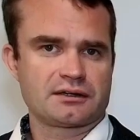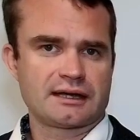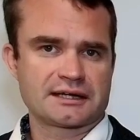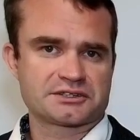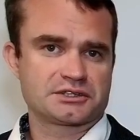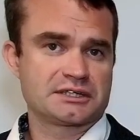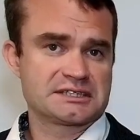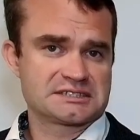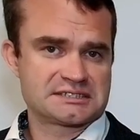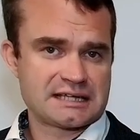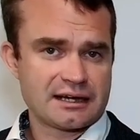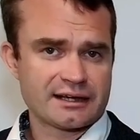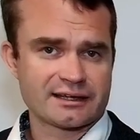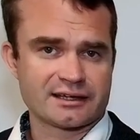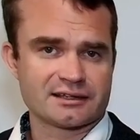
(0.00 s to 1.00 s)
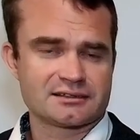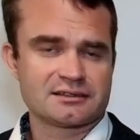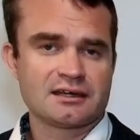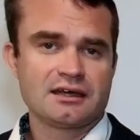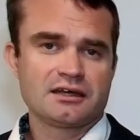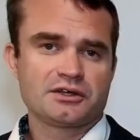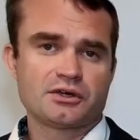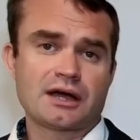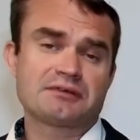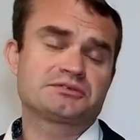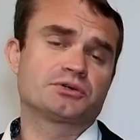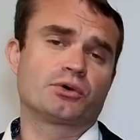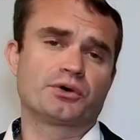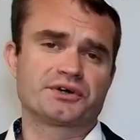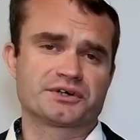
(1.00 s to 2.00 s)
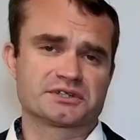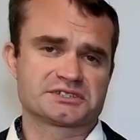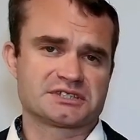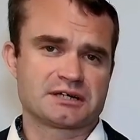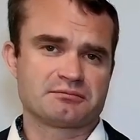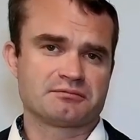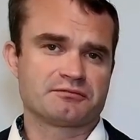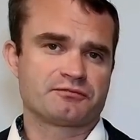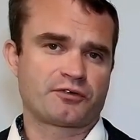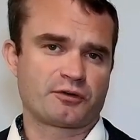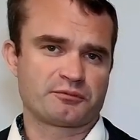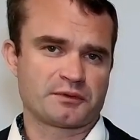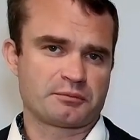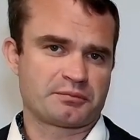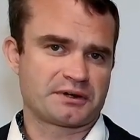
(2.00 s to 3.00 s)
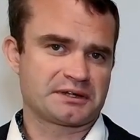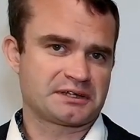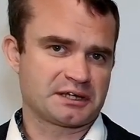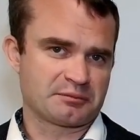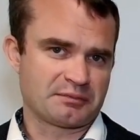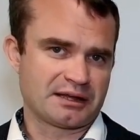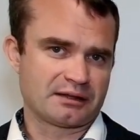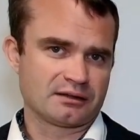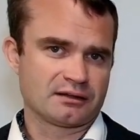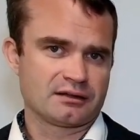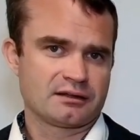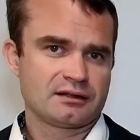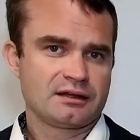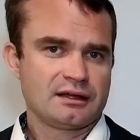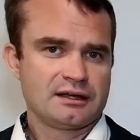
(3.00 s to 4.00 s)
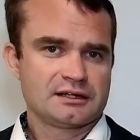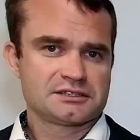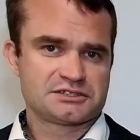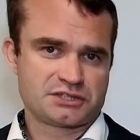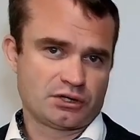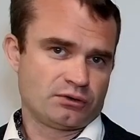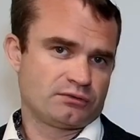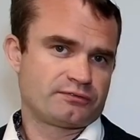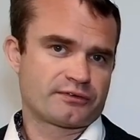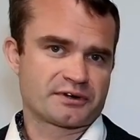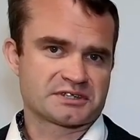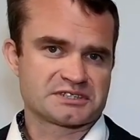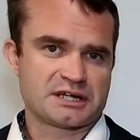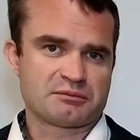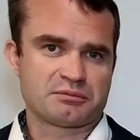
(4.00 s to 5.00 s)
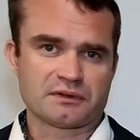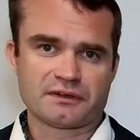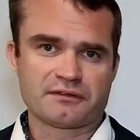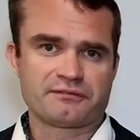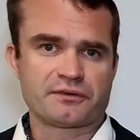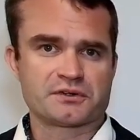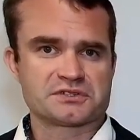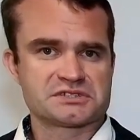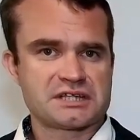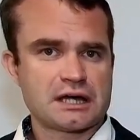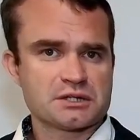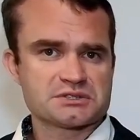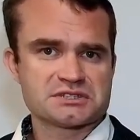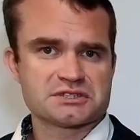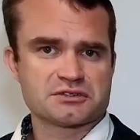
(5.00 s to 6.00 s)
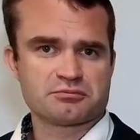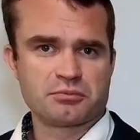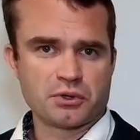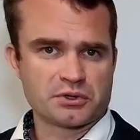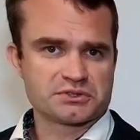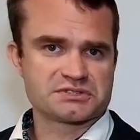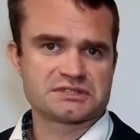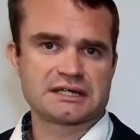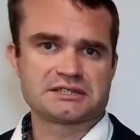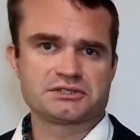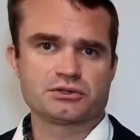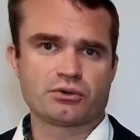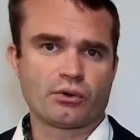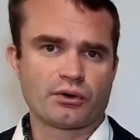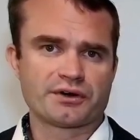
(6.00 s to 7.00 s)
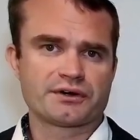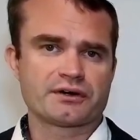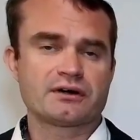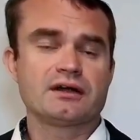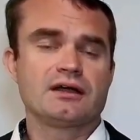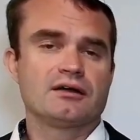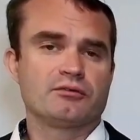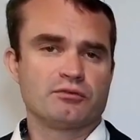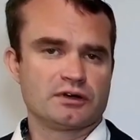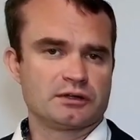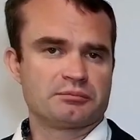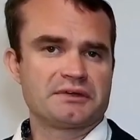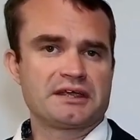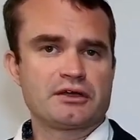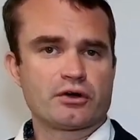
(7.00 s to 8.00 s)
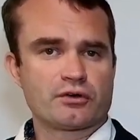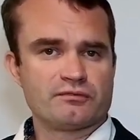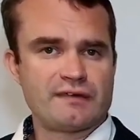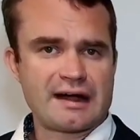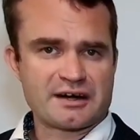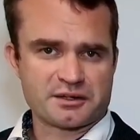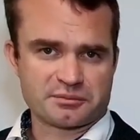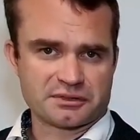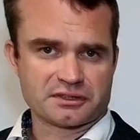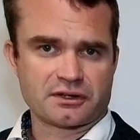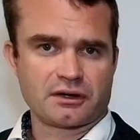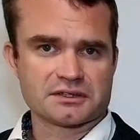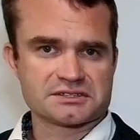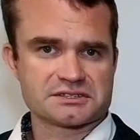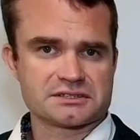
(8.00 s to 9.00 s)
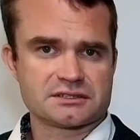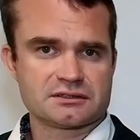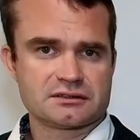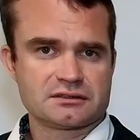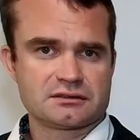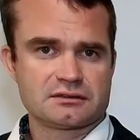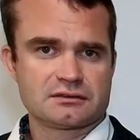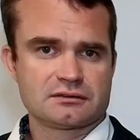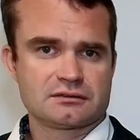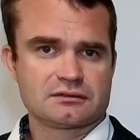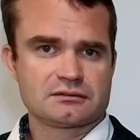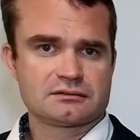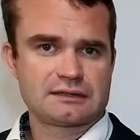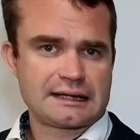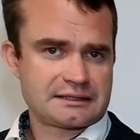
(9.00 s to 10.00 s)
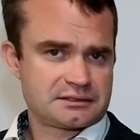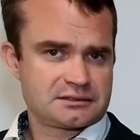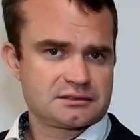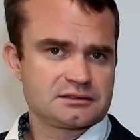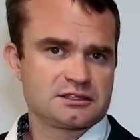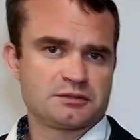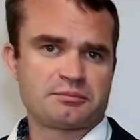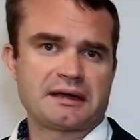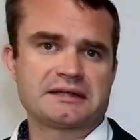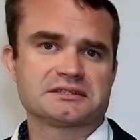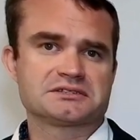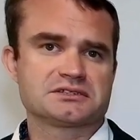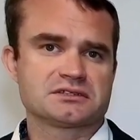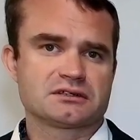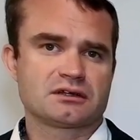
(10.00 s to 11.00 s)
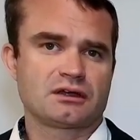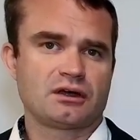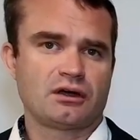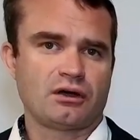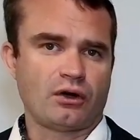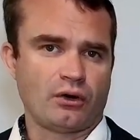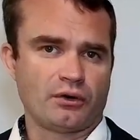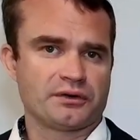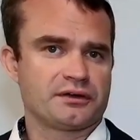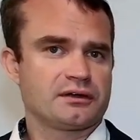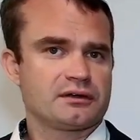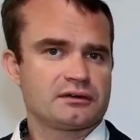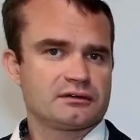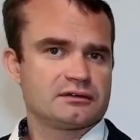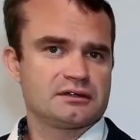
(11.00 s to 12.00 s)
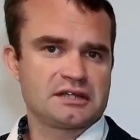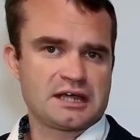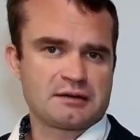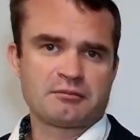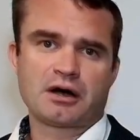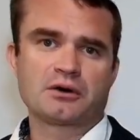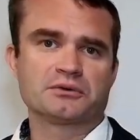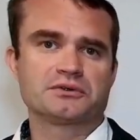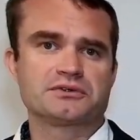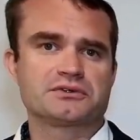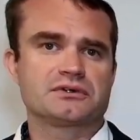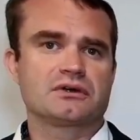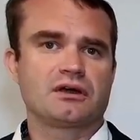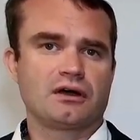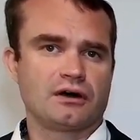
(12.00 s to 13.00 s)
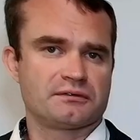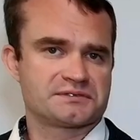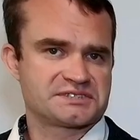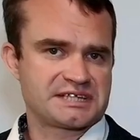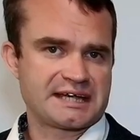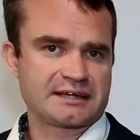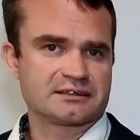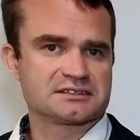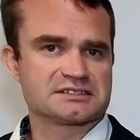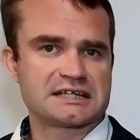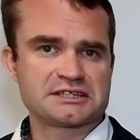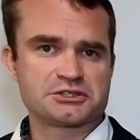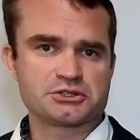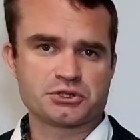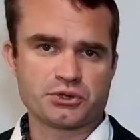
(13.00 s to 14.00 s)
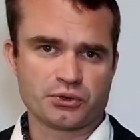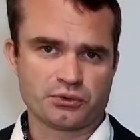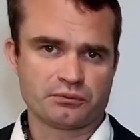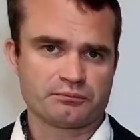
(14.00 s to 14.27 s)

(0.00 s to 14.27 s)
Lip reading: actually selling it, you have to order some from the printing mill. So, for example, the first 1,000 books that you order will be your variable cost. That depends on the amount of sales that you do.